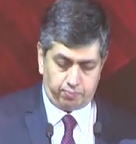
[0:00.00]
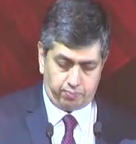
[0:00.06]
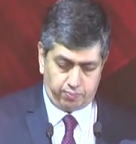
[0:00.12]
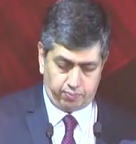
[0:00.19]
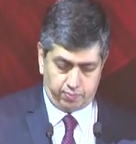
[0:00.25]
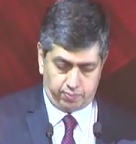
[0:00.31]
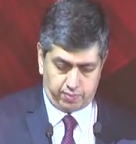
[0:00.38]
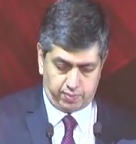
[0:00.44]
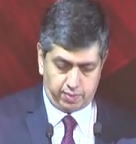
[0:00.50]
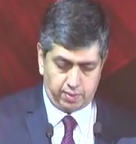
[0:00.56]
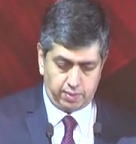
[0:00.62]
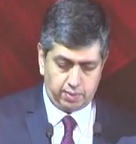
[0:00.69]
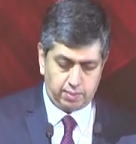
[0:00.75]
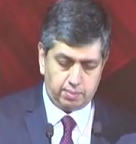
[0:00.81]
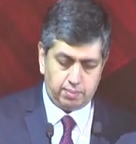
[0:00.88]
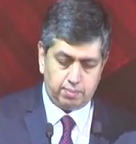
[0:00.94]

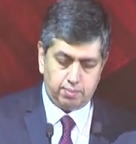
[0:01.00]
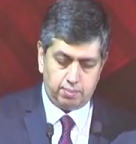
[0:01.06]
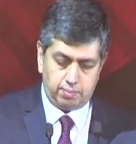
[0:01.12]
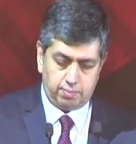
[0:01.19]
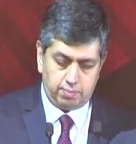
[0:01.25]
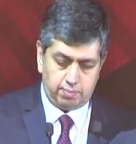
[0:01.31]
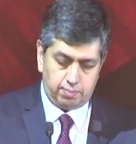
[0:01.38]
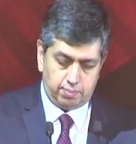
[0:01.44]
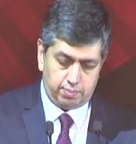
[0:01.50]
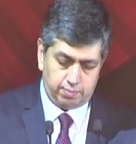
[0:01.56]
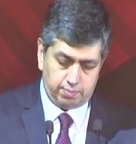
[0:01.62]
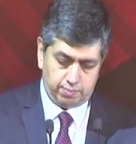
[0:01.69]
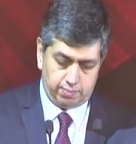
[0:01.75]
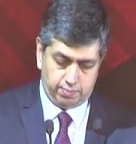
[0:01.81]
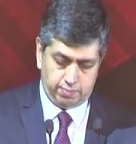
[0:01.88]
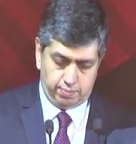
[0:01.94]

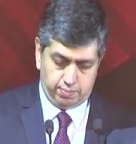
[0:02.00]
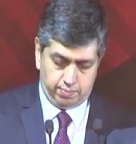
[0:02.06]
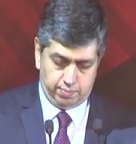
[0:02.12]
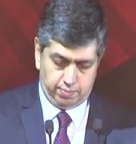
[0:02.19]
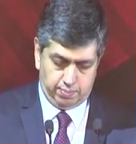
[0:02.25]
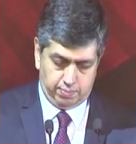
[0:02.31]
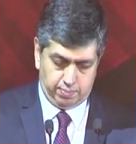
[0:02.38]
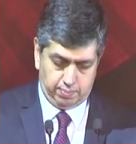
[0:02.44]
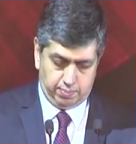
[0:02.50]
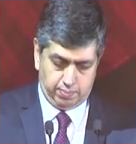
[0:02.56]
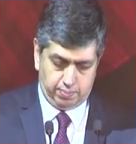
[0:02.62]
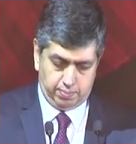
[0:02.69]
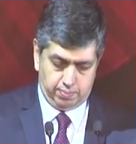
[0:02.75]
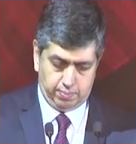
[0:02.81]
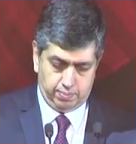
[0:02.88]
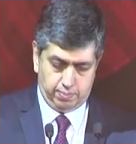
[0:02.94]

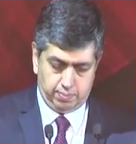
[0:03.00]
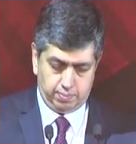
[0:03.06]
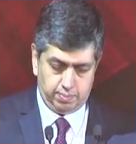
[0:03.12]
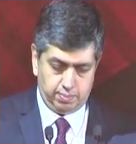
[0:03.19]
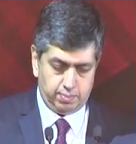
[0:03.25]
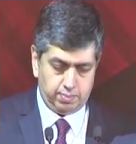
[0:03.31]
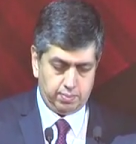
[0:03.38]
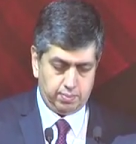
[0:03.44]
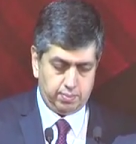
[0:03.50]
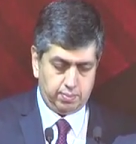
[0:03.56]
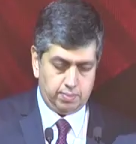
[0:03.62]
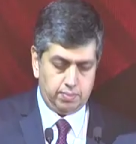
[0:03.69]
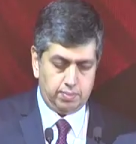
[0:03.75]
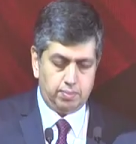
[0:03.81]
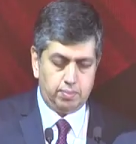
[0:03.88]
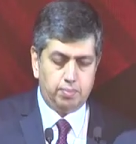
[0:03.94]

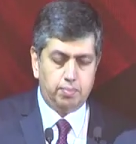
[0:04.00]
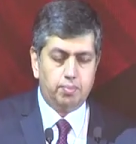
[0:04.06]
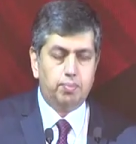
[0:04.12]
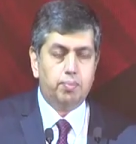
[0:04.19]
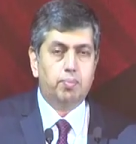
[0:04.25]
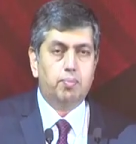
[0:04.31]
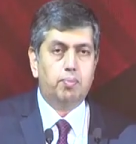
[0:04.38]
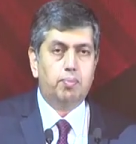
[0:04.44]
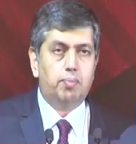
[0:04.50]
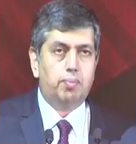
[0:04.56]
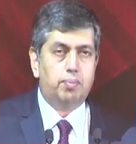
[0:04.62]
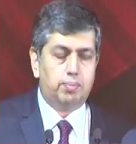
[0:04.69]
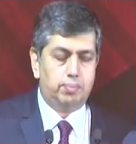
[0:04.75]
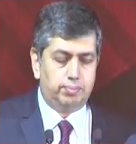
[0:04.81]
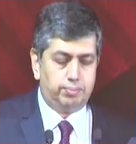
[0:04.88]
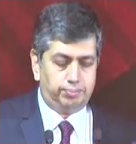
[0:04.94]

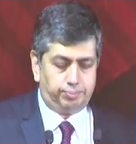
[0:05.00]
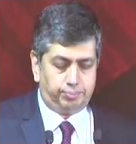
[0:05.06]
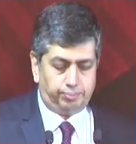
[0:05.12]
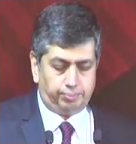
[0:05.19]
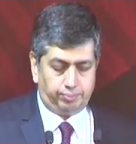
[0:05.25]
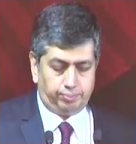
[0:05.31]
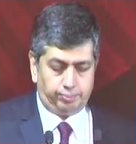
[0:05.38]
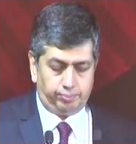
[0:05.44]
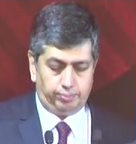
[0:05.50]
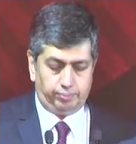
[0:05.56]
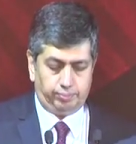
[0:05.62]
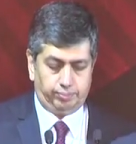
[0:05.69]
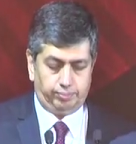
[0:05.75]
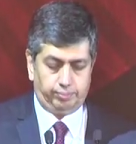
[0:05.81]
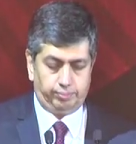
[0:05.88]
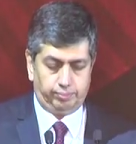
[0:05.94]

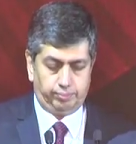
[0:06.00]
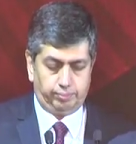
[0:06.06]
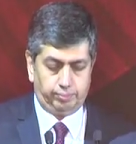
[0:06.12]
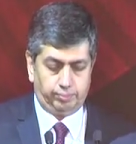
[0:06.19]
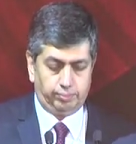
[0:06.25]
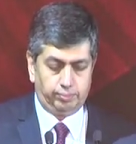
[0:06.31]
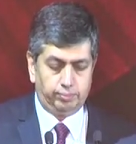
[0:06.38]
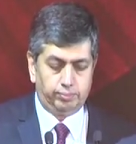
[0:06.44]
(no one is talking)